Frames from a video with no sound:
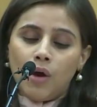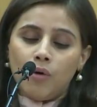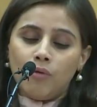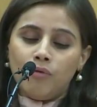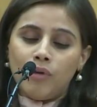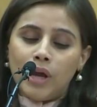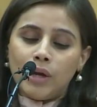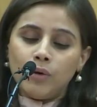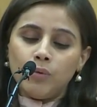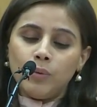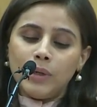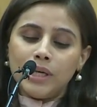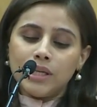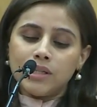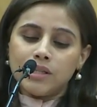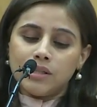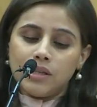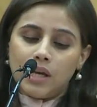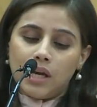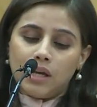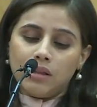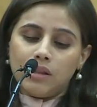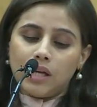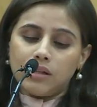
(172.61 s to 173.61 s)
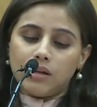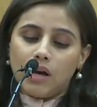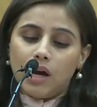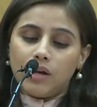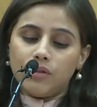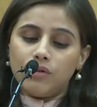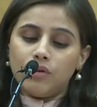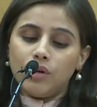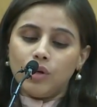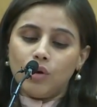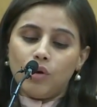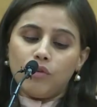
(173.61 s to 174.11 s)
When we say that
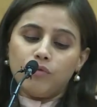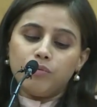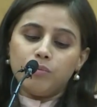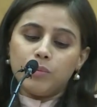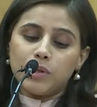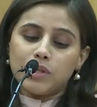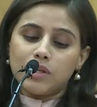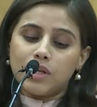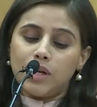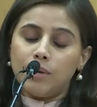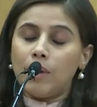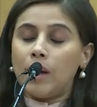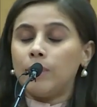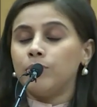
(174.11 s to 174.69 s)
othering of Muslim,